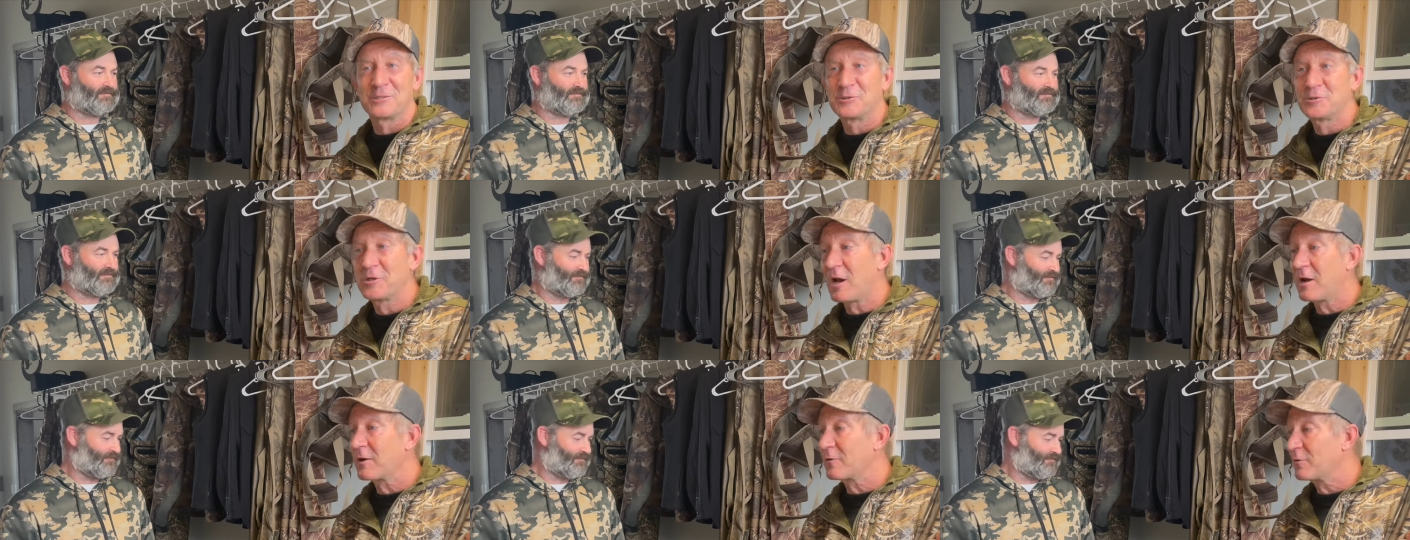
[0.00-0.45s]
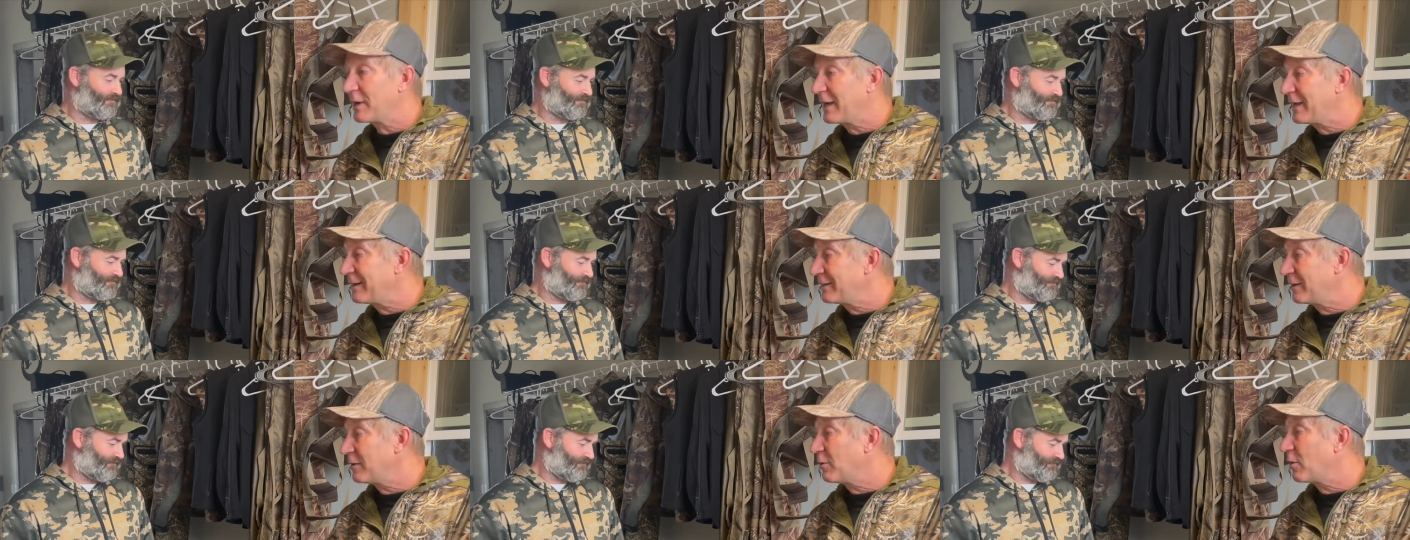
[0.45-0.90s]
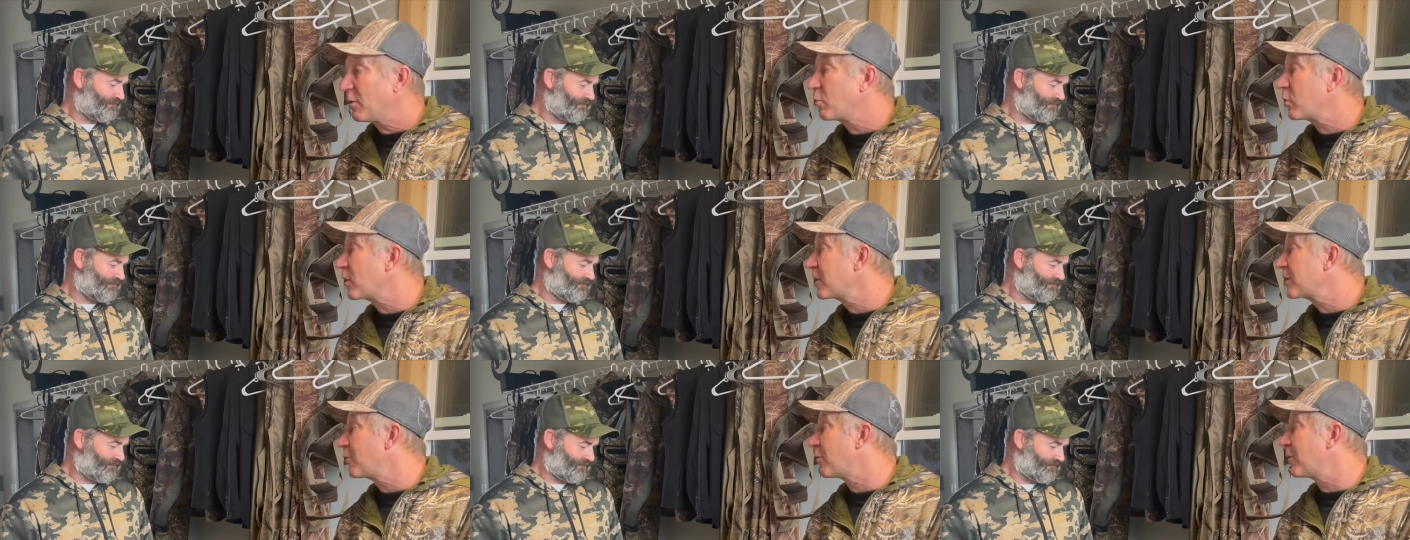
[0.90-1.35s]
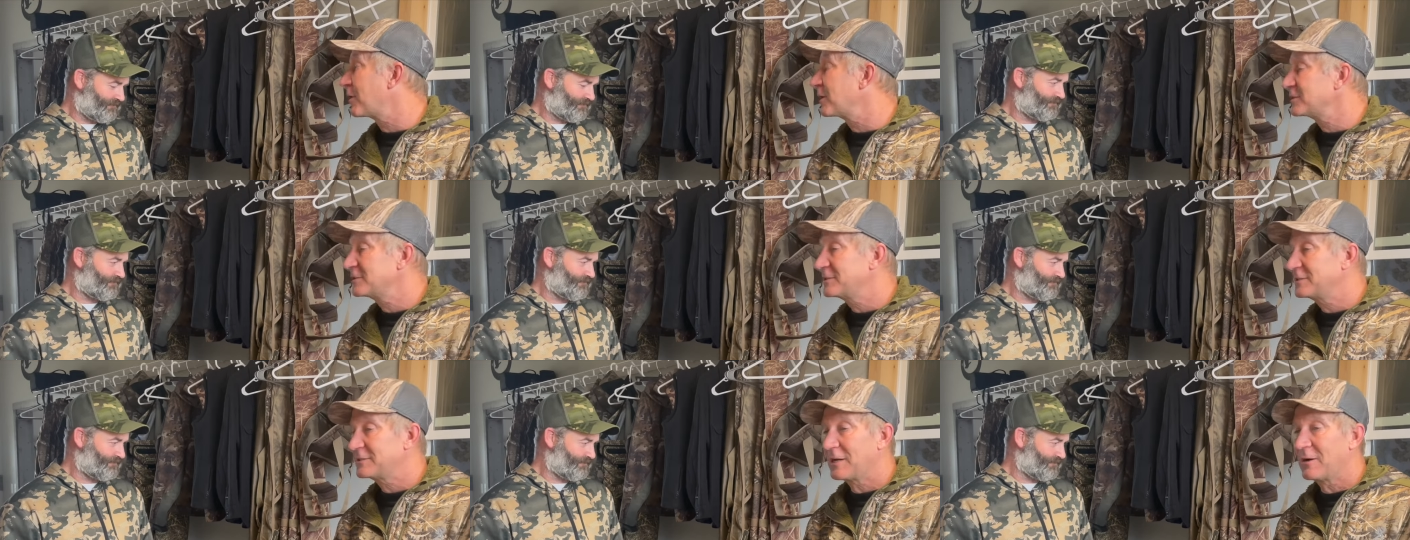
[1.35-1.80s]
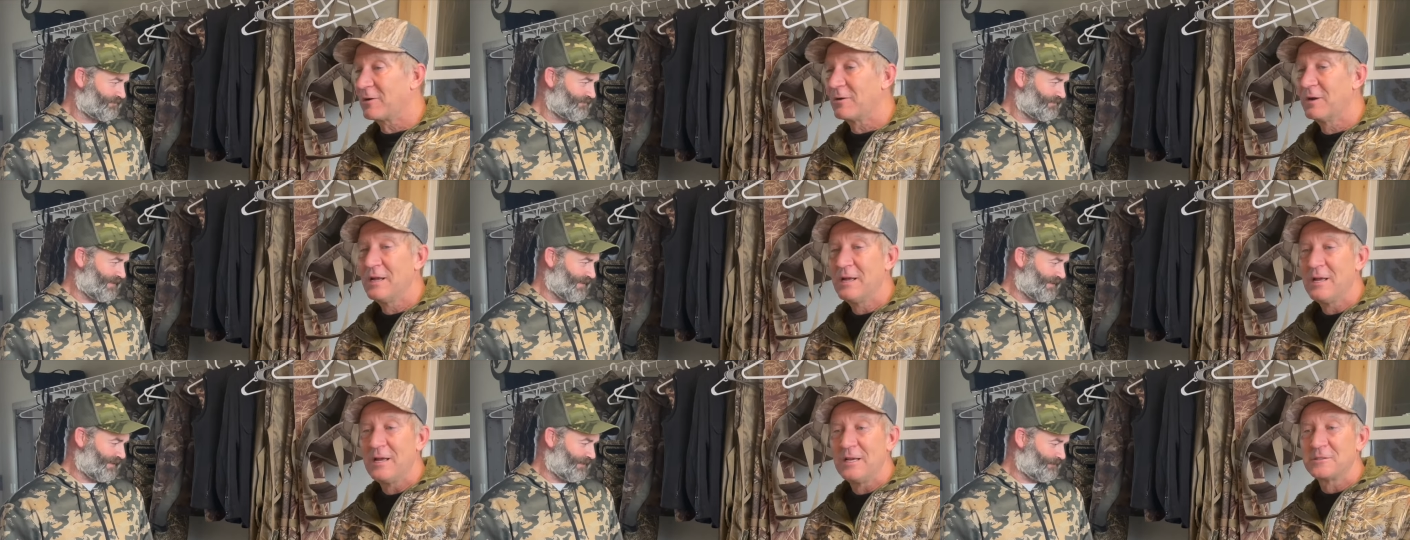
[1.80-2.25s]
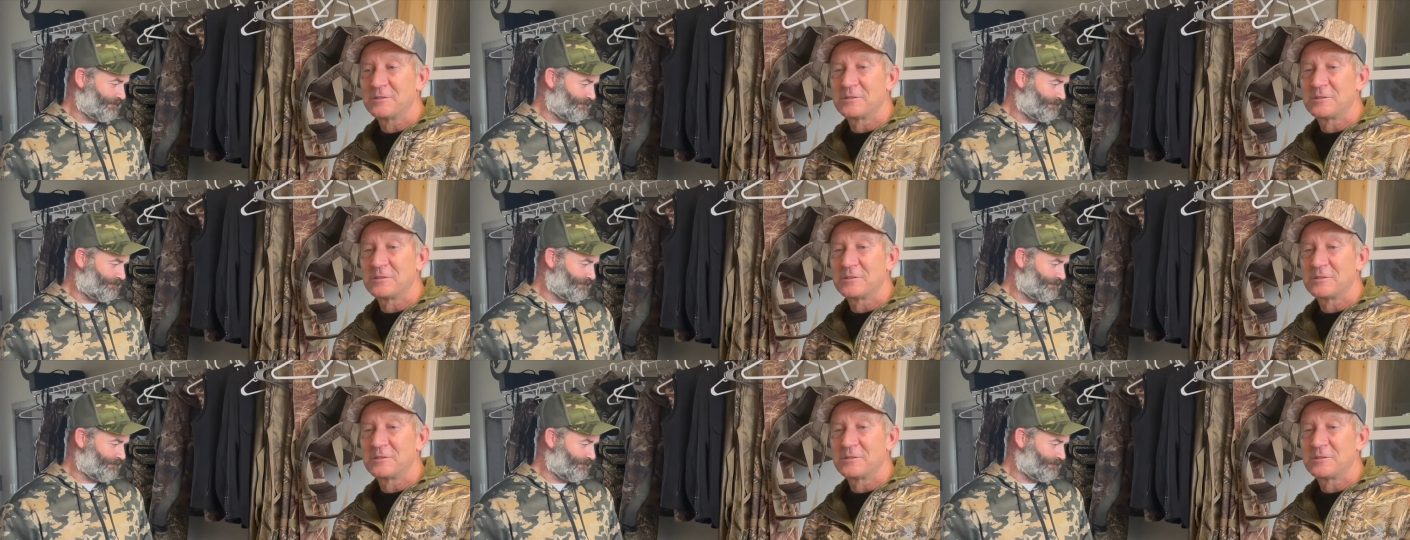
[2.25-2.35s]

Speaker 1: Shot great, you know, a workhorse. So, yeah.